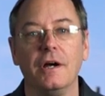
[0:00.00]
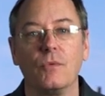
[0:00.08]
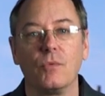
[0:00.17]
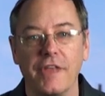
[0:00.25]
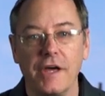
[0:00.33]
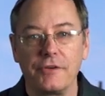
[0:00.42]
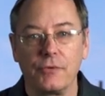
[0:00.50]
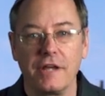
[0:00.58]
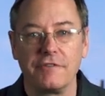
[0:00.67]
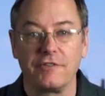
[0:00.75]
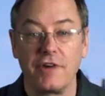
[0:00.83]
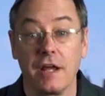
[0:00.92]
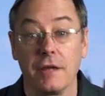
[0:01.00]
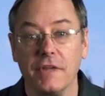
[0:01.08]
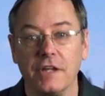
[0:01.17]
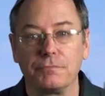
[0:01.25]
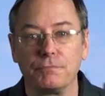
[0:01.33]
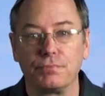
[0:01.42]
Without the right frame,
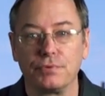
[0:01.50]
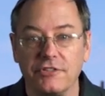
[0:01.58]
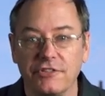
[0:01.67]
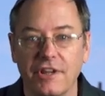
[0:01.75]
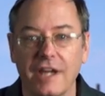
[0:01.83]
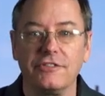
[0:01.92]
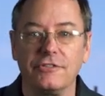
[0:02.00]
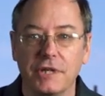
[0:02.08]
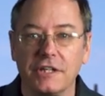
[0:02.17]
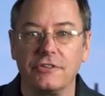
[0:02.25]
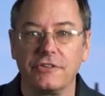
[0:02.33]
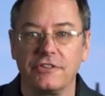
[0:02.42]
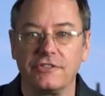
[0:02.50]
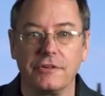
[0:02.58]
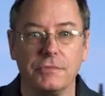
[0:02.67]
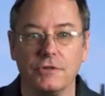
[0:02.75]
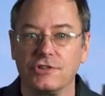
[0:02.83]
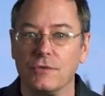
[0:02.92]
this precise pixel
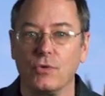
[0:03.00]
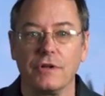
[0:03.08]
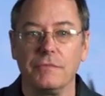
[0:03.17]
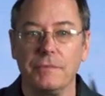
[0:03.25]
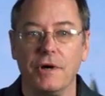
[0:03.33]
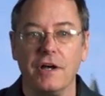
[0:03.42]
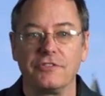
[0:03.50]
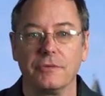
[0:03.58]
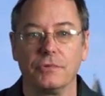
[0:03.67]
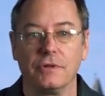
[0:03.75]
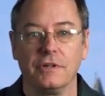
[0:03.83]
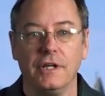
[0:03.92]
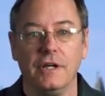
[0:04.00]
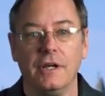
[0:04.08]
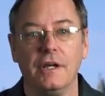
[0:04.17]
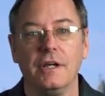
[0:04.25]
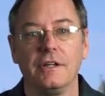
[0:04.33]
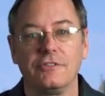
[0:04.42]
distribution wouldn't be possible.
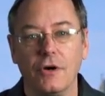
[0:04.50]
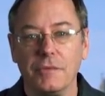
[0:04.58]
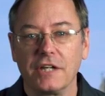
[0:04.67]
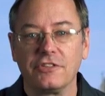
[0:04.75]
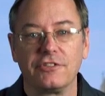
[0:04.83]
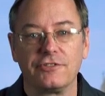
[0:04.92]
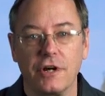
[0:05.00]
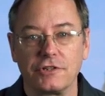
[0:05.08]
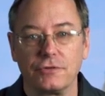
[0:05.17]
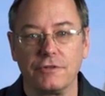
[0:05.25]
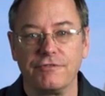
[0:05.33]
DomeX's structural